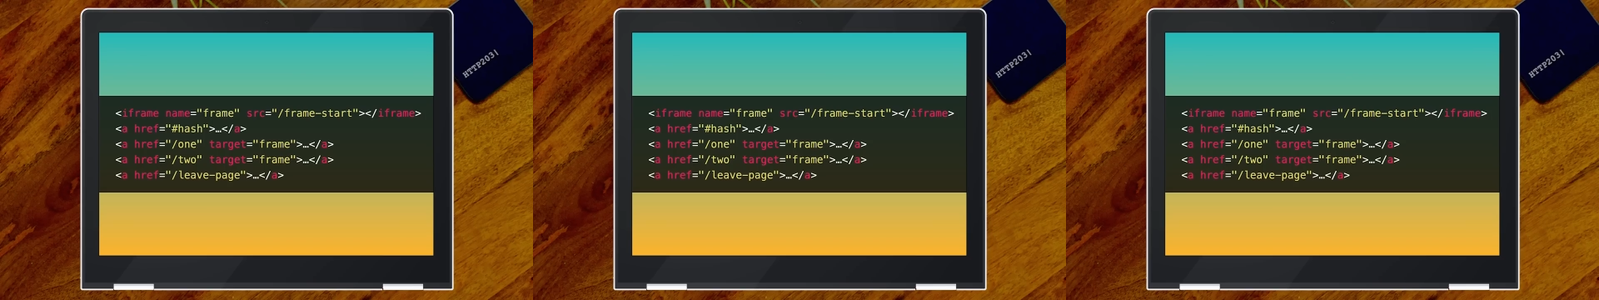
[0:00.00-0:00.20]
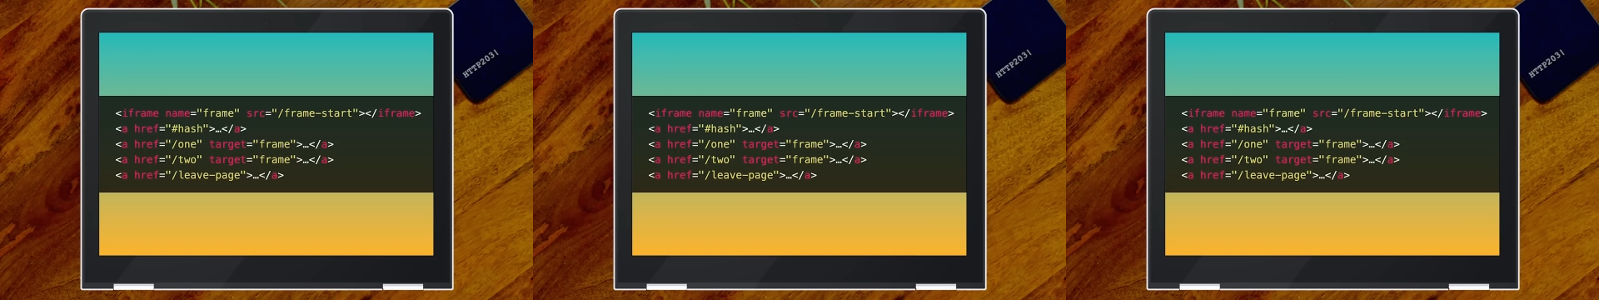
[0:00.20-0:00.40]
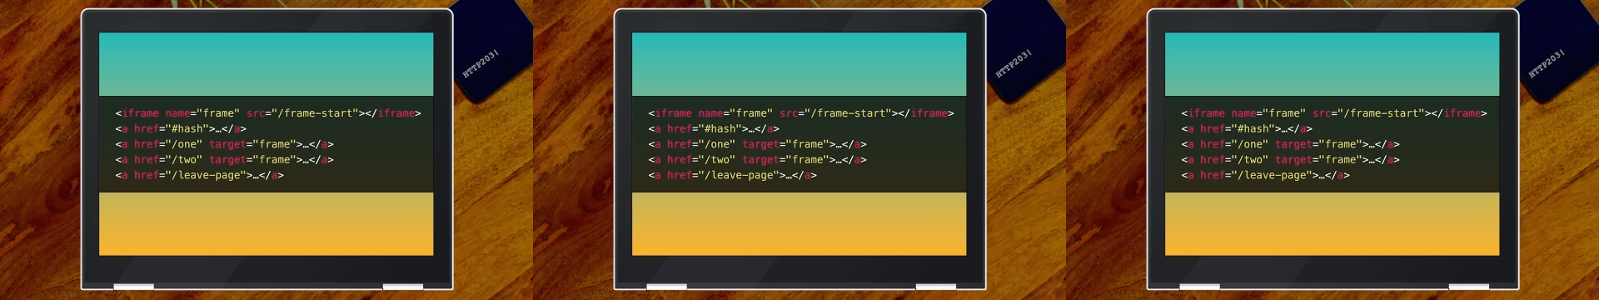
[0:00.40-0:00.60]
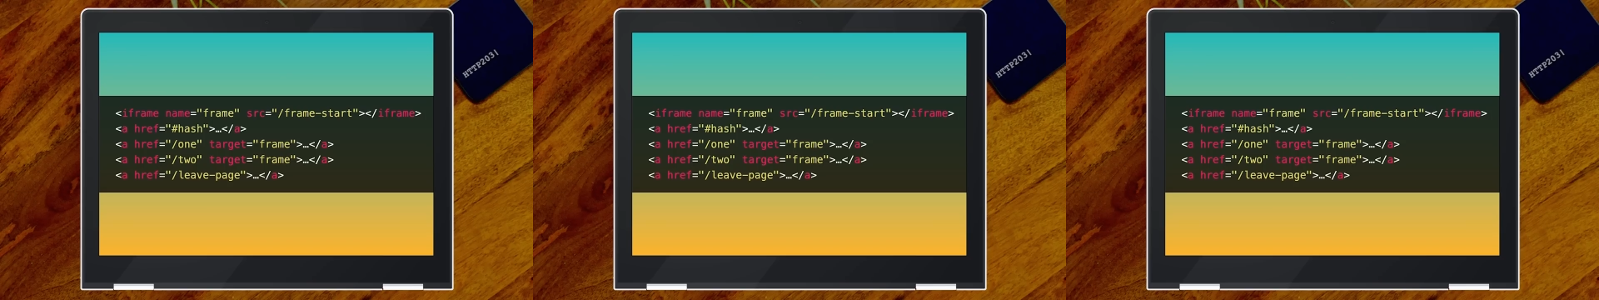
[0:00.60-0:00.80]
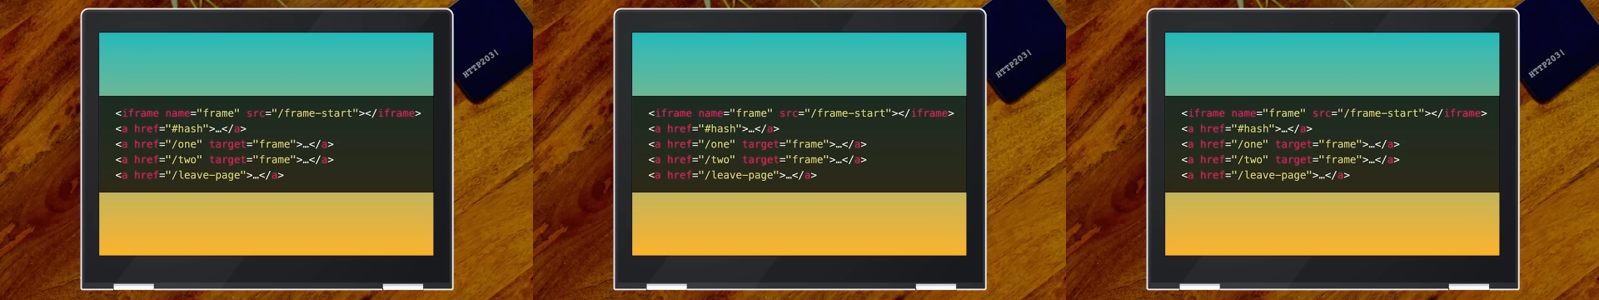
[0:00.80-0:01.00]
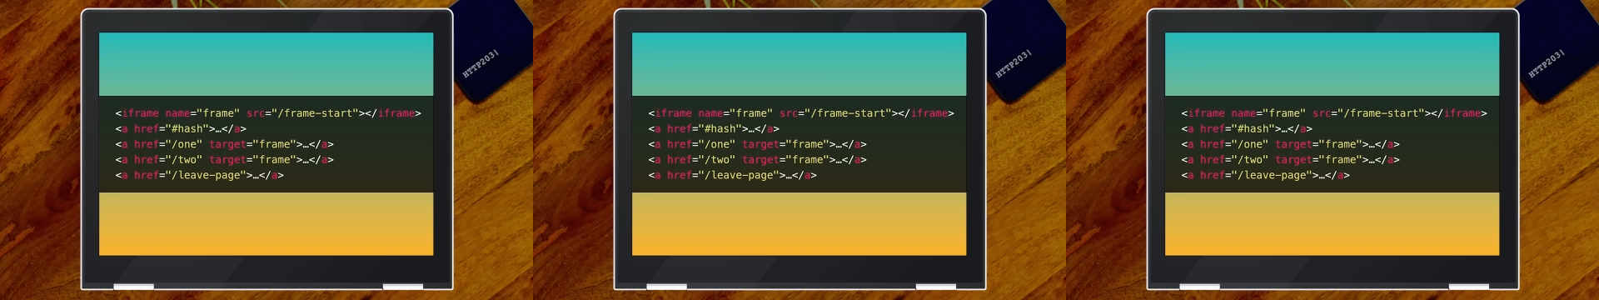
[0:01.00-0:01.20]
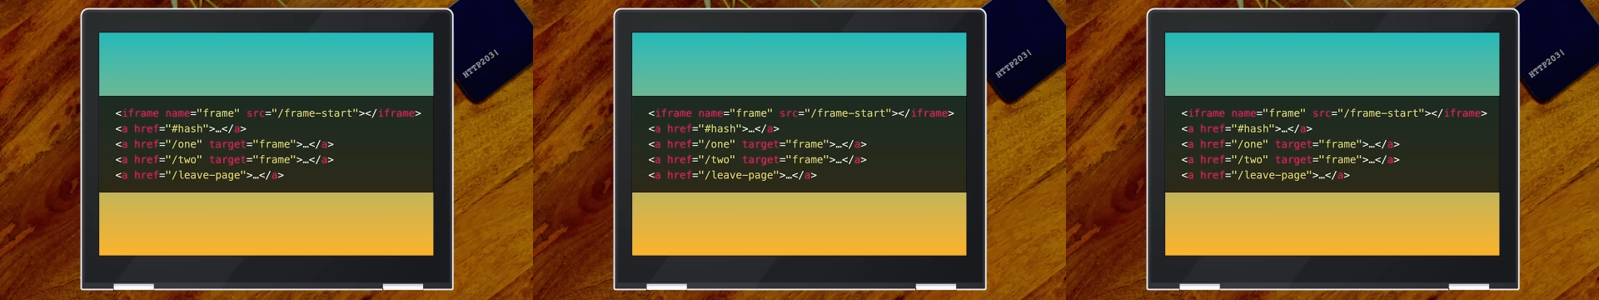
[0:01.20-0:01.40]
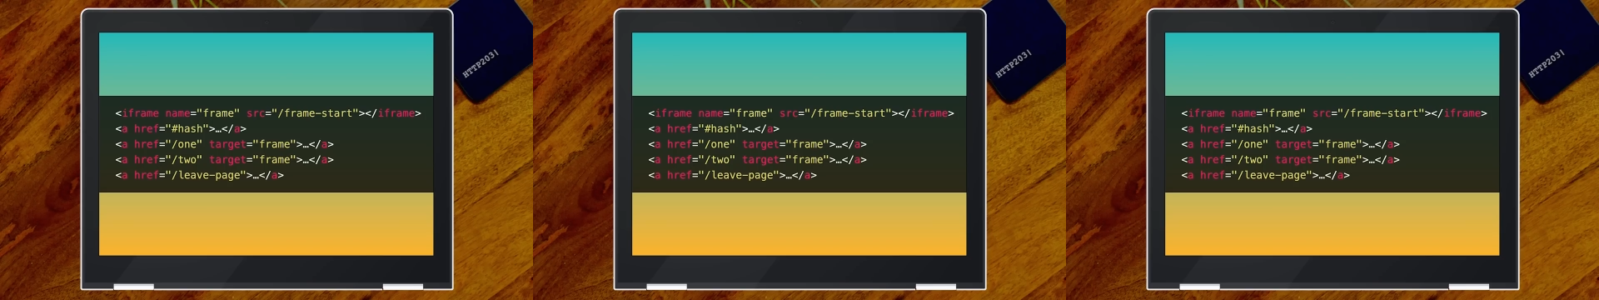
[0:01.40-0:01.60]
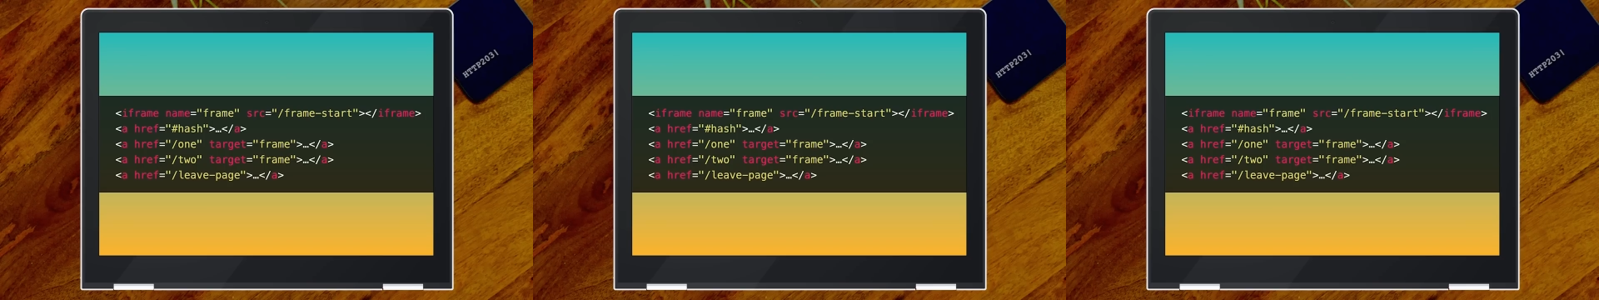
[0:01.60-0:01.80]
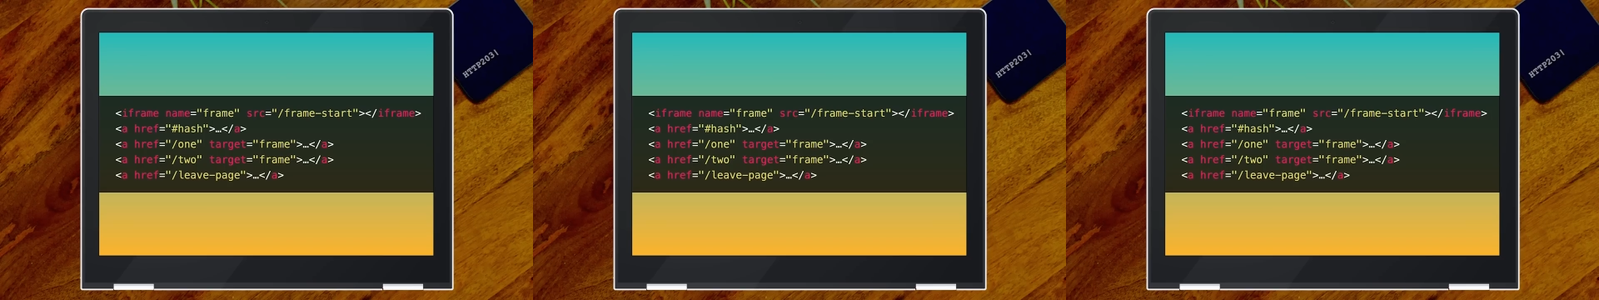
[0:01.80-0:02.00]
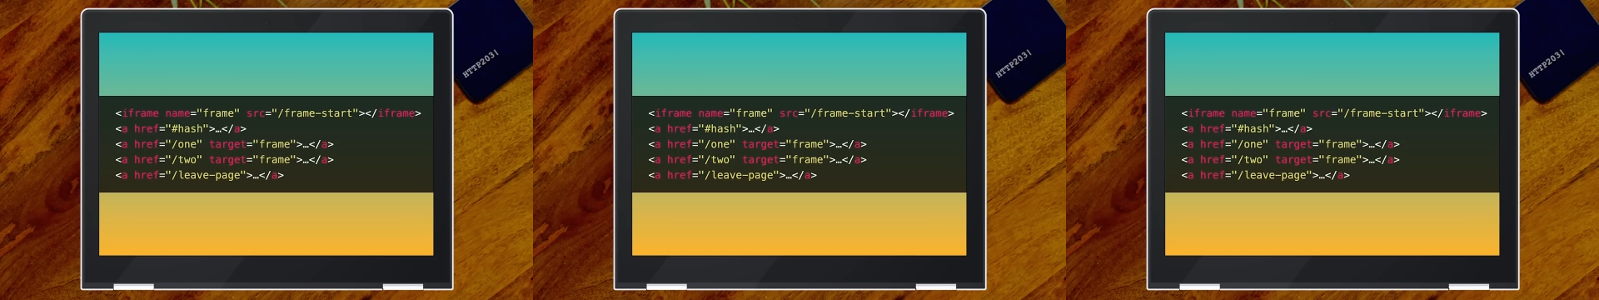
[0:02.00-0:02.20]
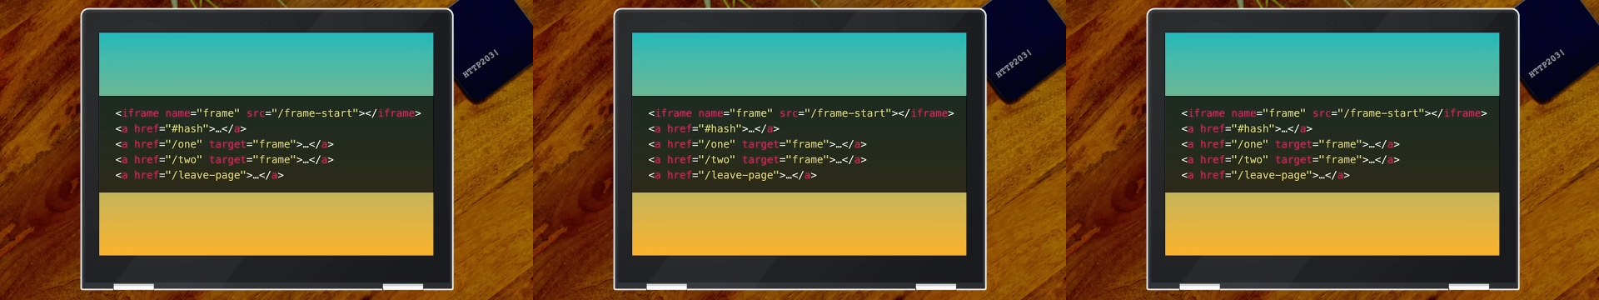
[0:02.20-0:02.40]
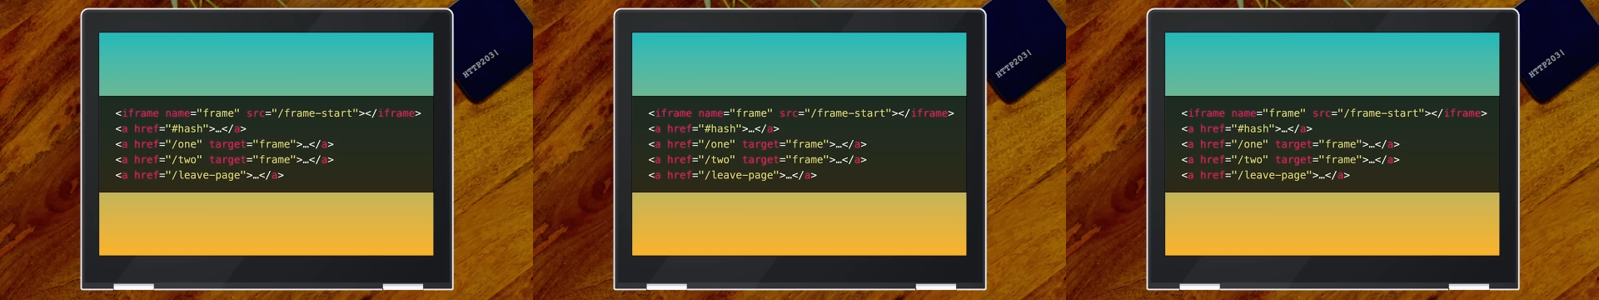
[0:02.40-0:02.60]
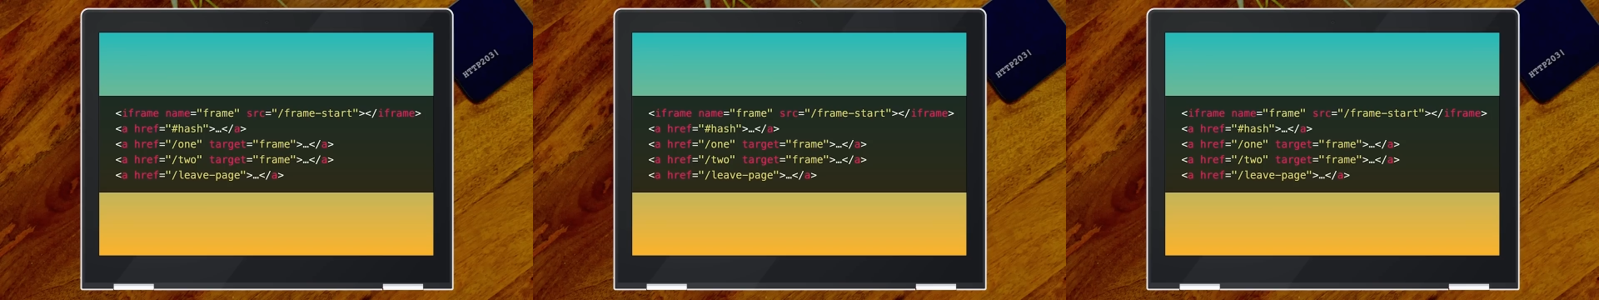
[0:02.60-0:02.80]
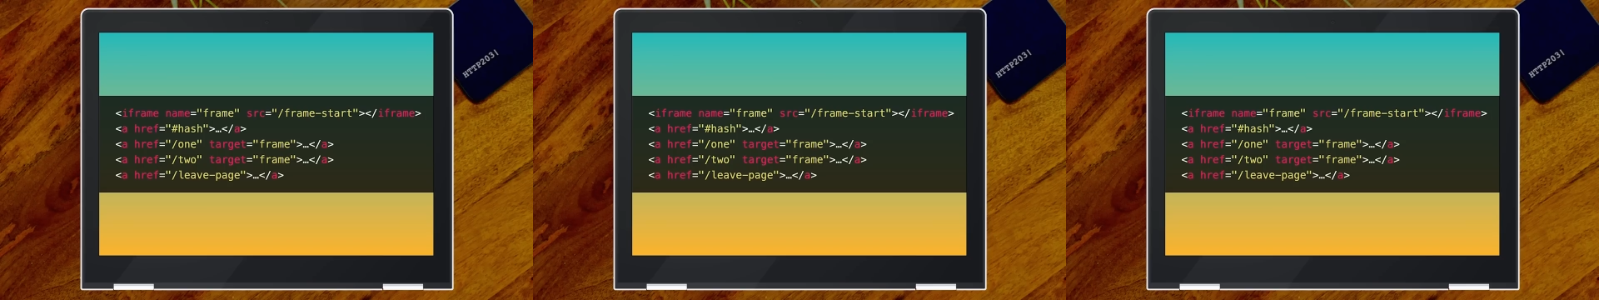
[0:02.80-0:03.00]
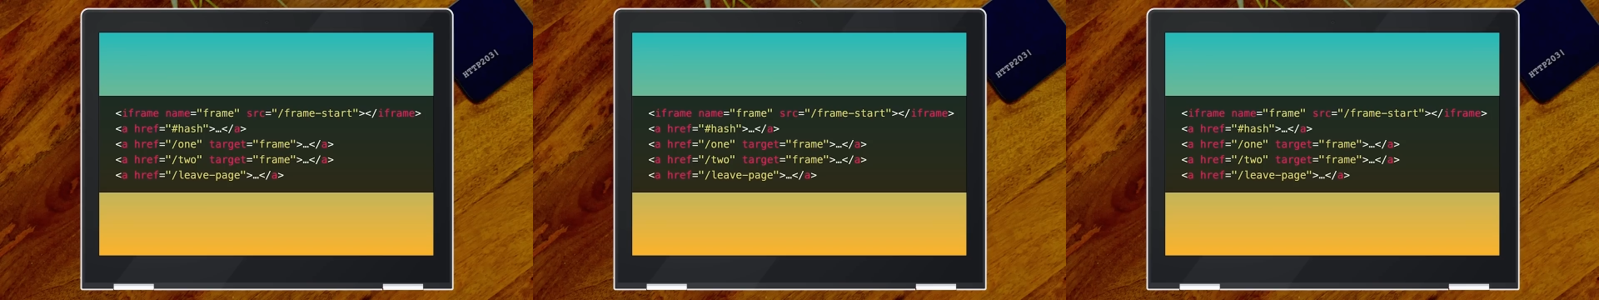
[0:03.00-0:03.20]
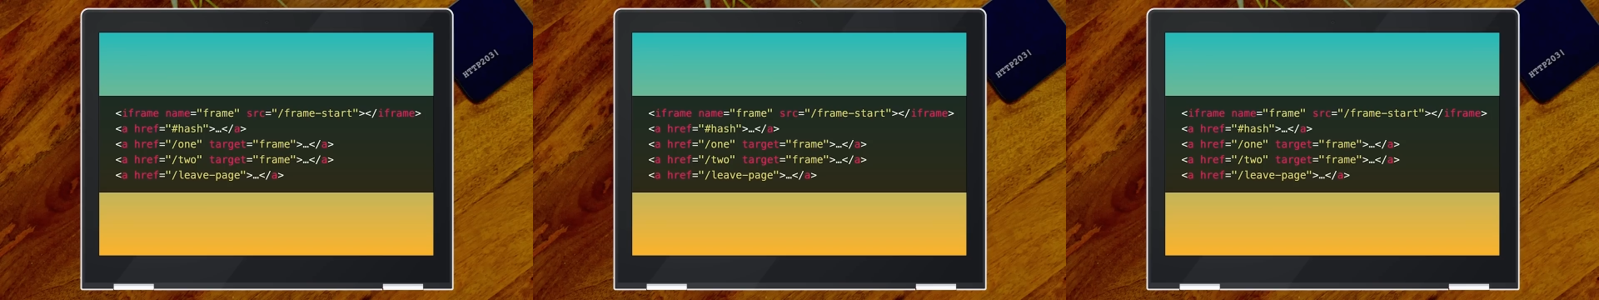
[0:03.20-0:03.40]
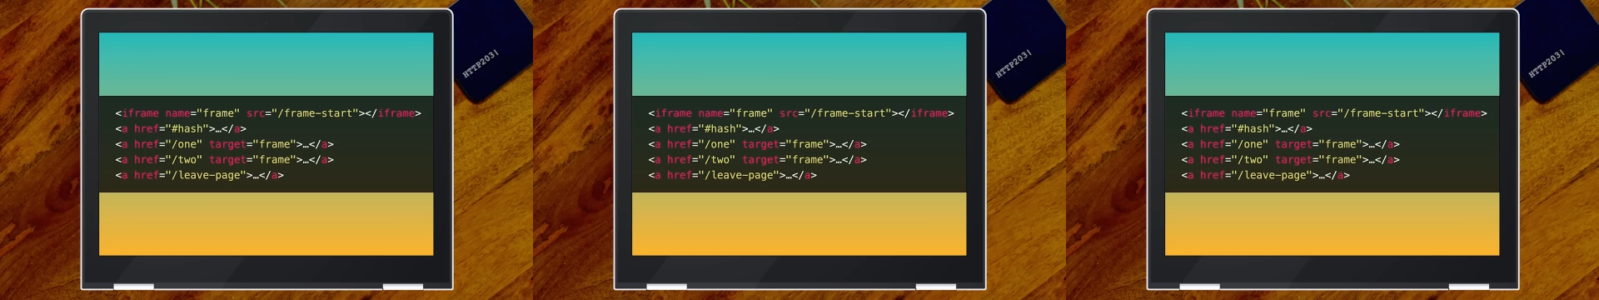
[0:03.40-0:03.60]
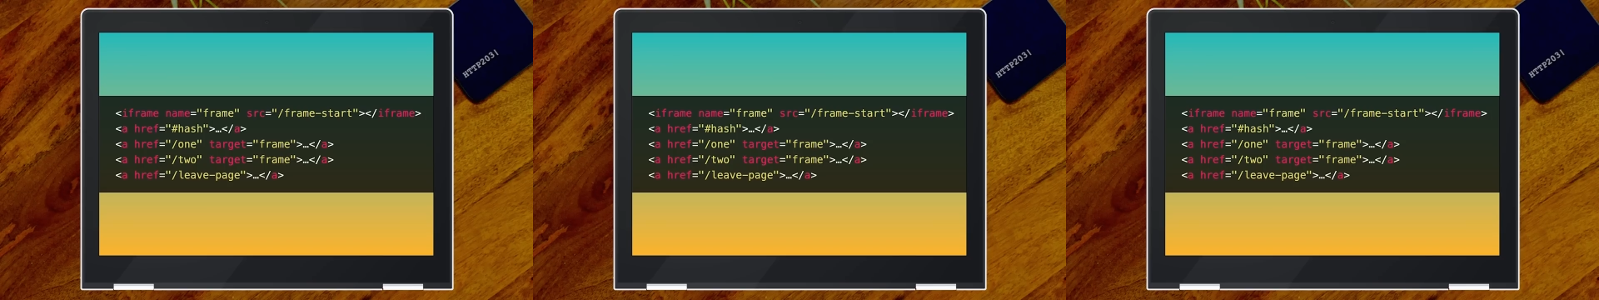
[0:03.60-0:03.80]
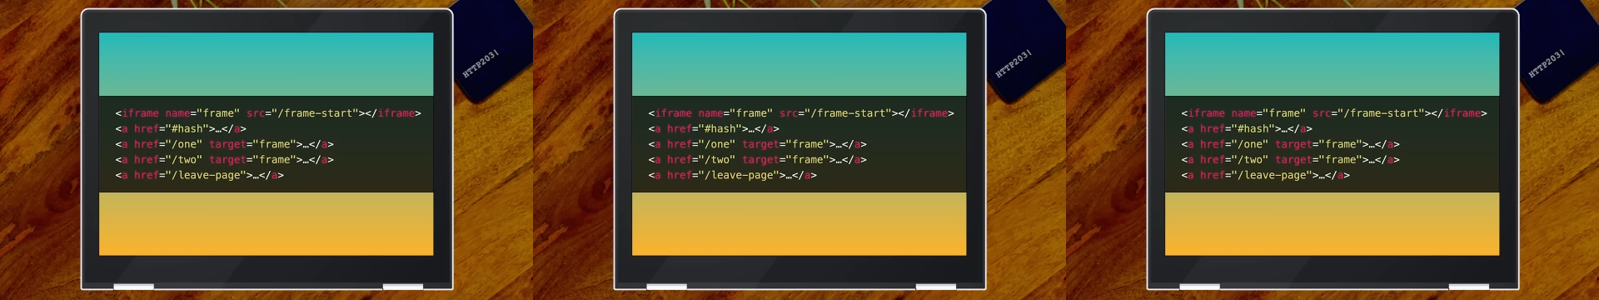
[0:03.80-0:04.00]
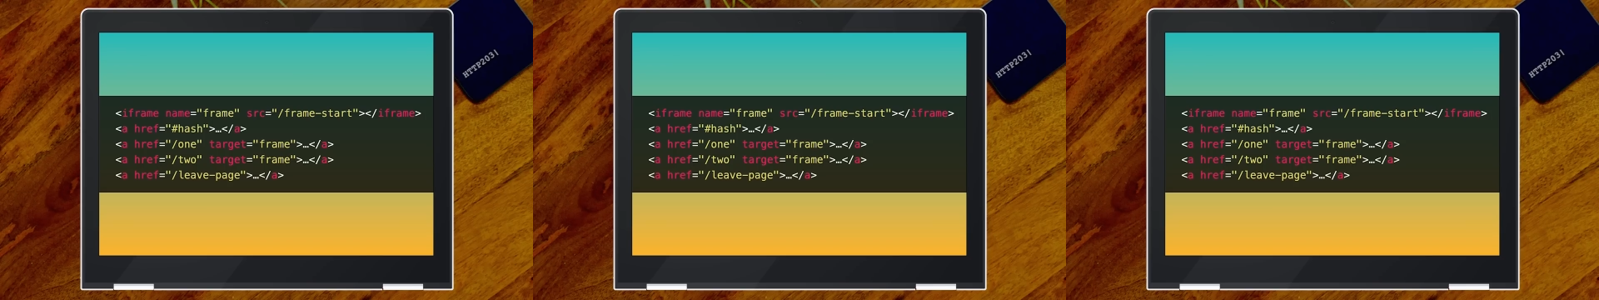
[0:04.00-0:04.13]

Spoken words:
(no speaker visible)